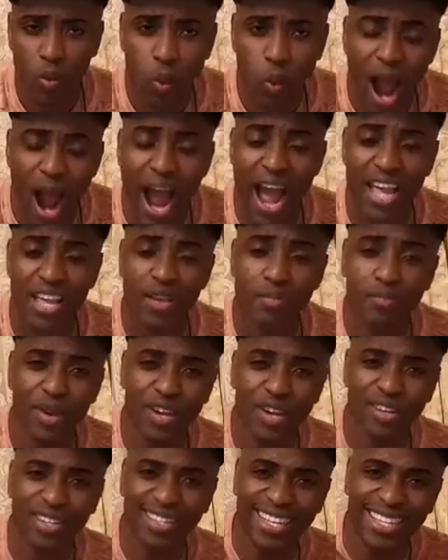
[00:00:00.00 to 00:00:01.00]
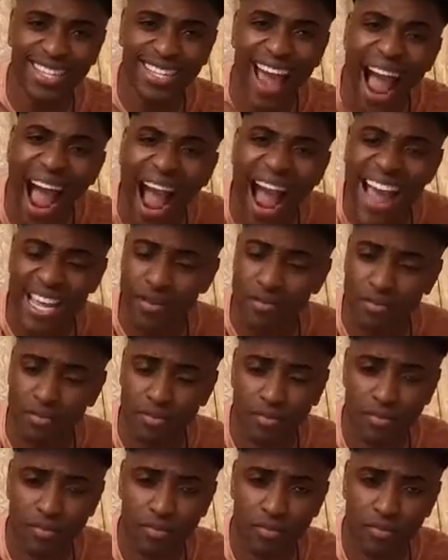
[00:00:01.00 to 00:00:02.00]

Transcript: Why? Because the time